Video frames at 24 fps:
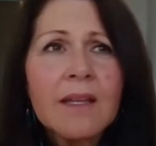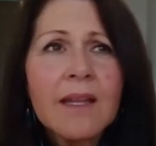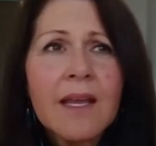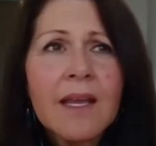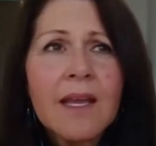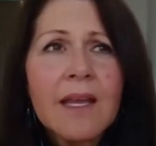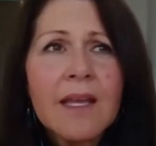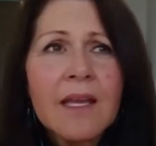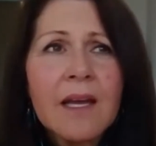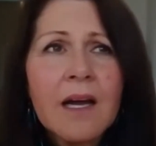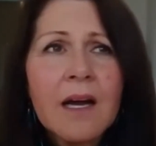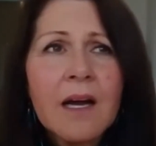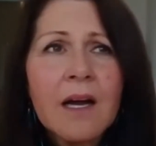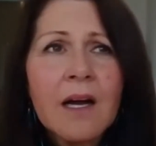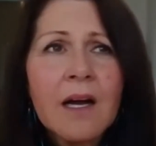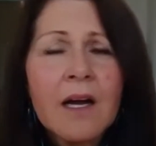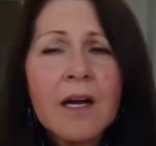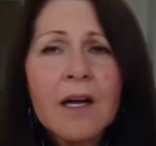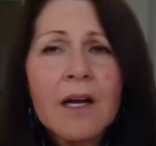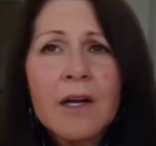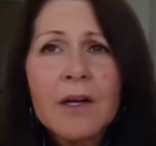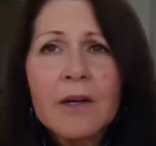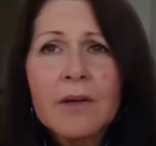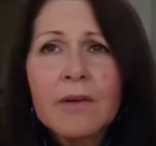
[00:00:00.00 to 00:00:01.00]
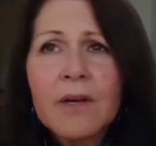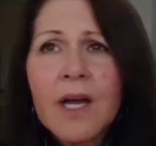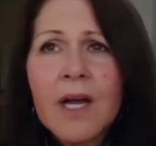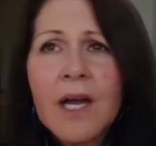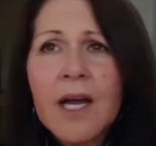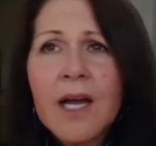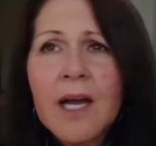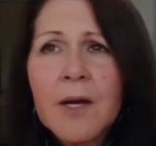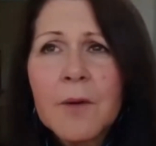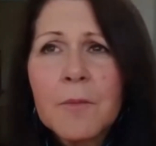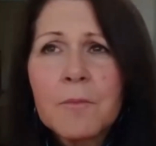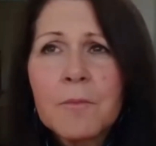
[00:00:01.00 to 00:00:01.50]
They are
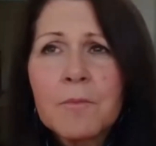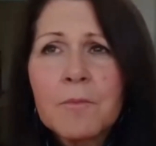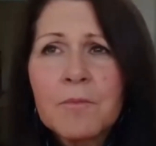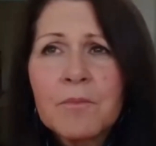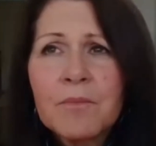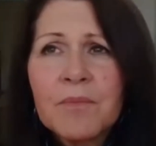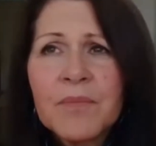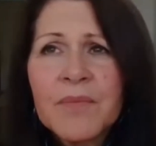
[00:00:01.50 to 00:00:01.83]
um,